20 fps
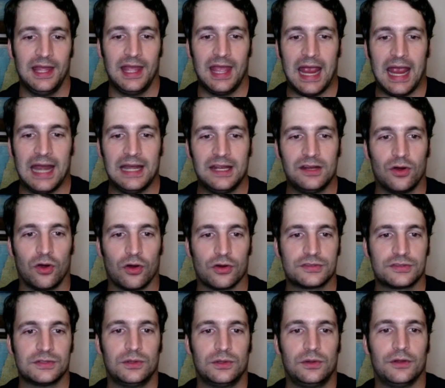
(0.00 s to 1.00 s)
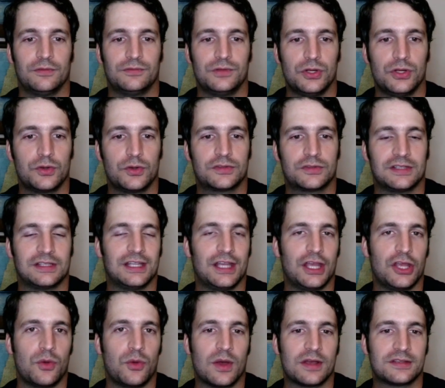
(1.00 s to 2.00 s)
and an arsenal of nukes that the
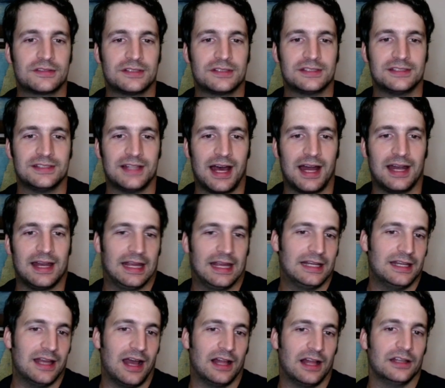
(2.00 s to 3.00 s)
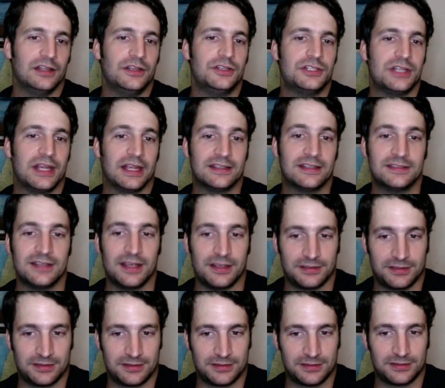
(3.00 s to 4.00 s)
U.S. does not acknowledge
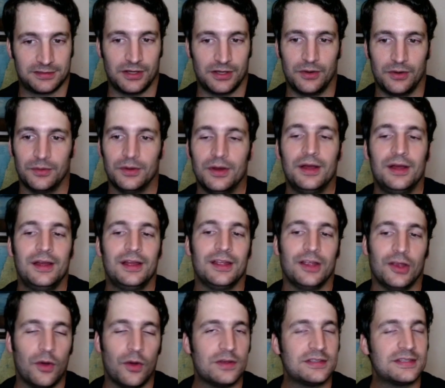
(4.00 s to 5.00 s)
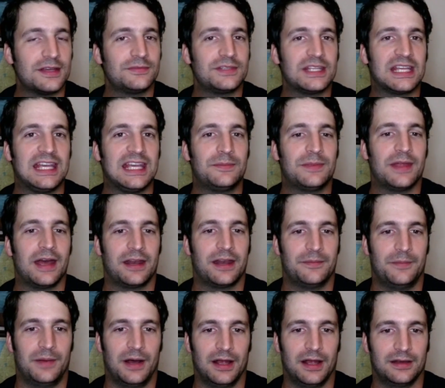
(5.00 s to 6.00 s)
exists. So you always have to keep that
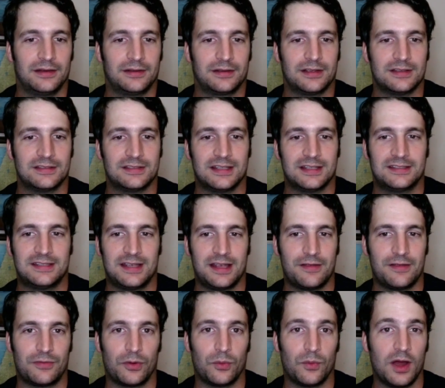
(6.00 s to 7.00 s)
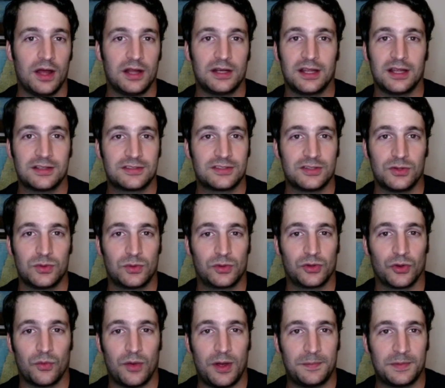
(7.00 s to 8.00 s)
in mind, because they say if Iran gets a
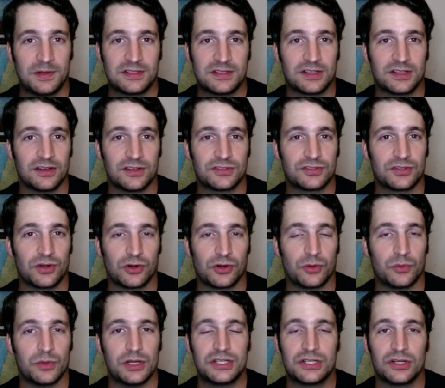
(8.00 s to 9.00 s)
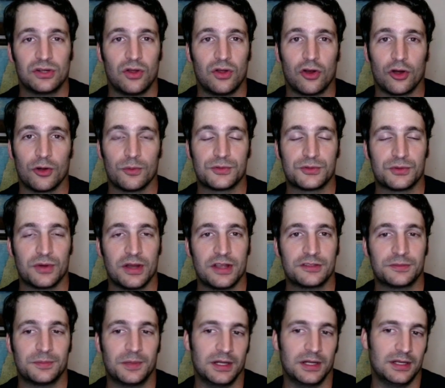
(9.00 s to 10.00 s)
nuclear weapon, it's going to start a regional arms
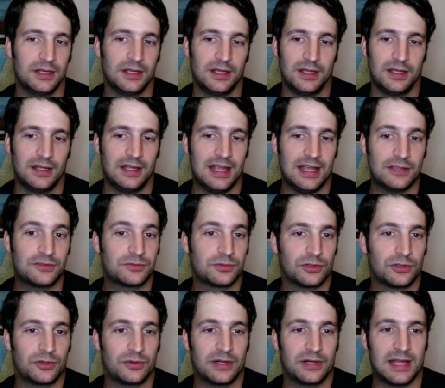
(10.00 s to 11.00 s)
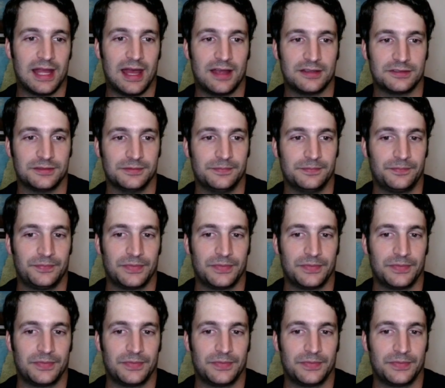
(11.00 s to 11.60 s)
race, but Israel already has them.